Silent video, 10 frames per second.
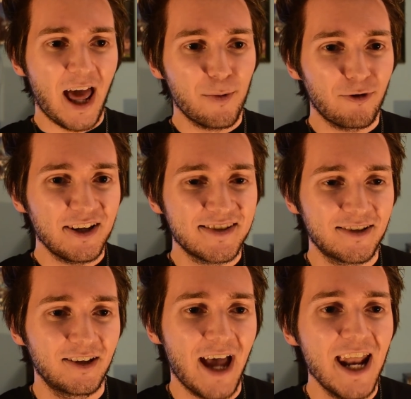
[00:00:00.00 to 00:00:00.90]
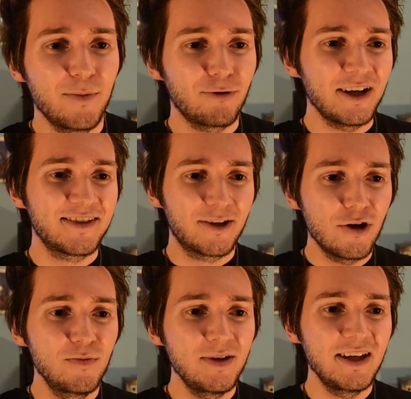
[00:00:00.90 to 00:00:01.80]
anima rates
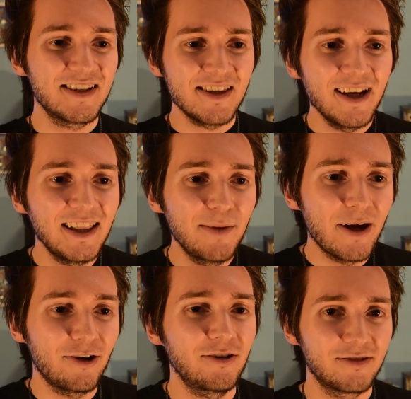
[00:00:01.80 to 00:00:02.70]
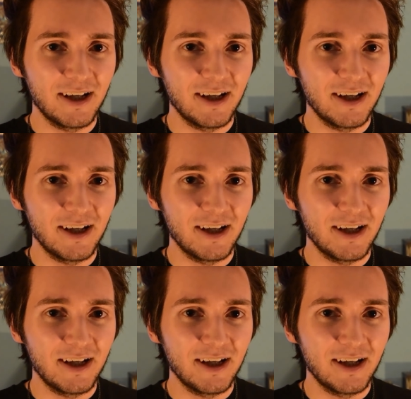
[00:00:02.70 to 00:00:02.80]
could be slightly better,